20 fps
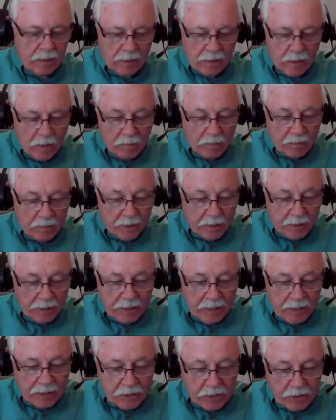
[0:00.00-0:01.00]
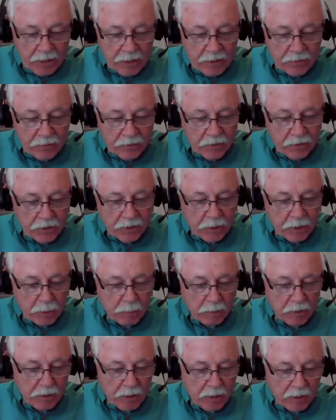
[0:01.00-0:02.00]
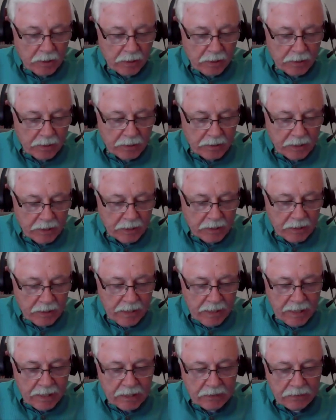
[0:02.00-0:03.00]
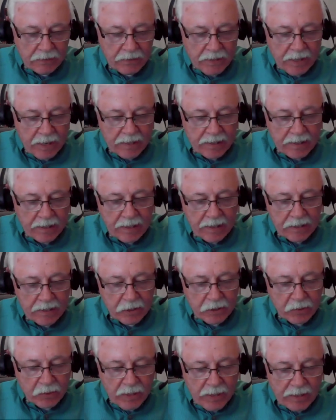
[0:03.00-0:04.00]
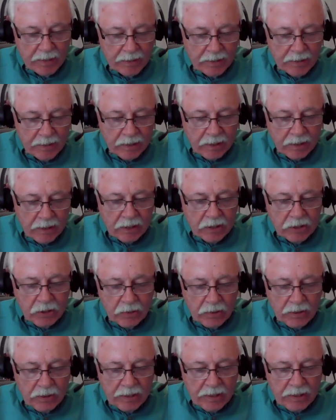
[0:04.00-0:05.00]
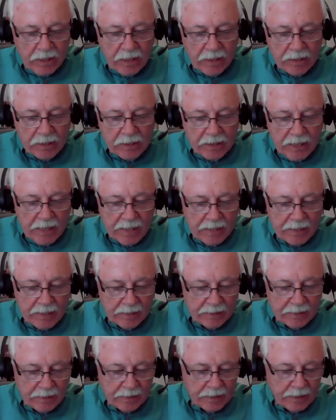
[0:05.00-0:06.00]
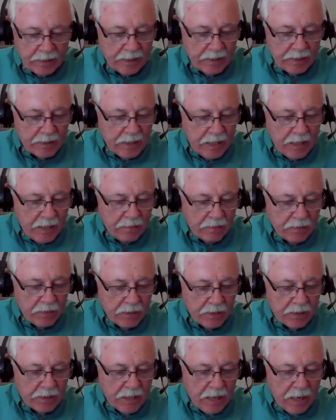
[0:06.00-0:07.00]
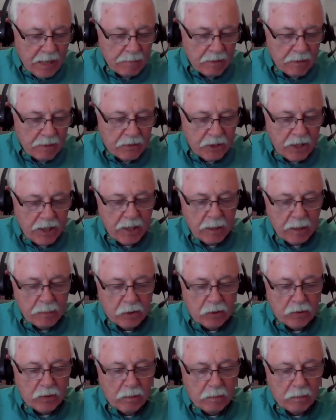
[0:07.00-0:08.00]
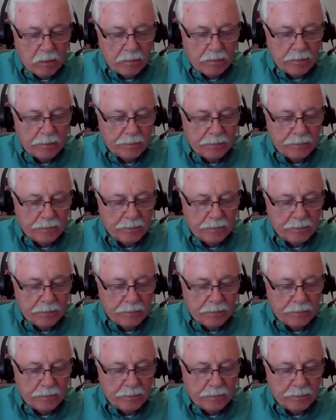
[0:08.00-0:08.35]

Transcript: Now, in the King James Version, it's pretty clear. It says, alas, for that day is great, so that none is like it. It is even the time of Jacob's trouble.